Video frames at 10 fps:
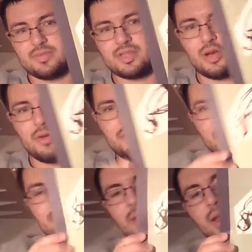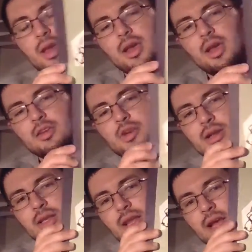So
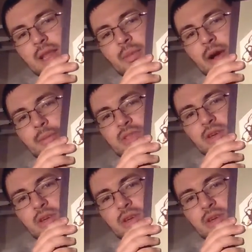tried to line them up,